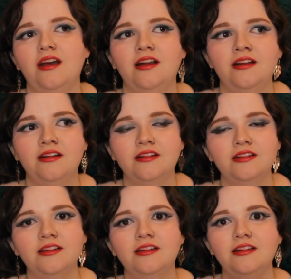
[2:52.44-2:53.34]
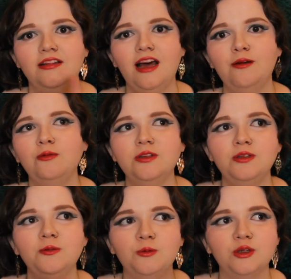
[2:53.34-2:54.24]
And that
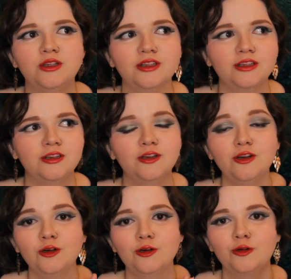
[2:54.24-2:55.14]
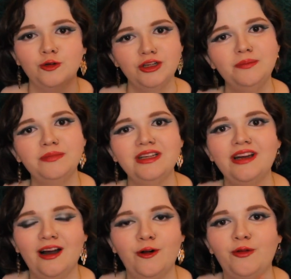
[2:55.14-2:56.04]
one would creep
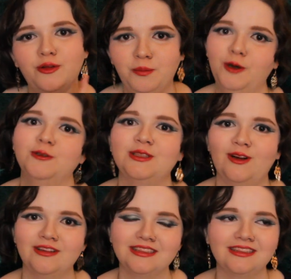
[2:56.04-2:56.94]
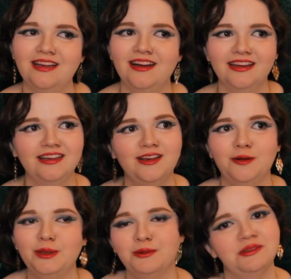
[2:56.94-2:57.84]
me out the most, honestly. I hate
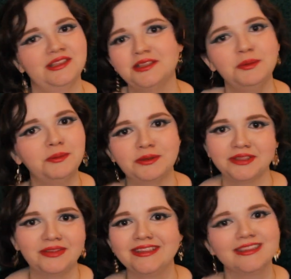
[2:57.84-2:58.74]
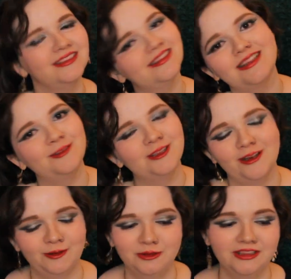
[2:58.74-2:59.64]
not being able to see people's faces.
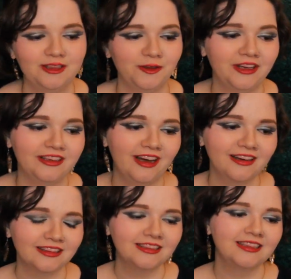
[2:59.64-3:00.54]
I, I really don't like that.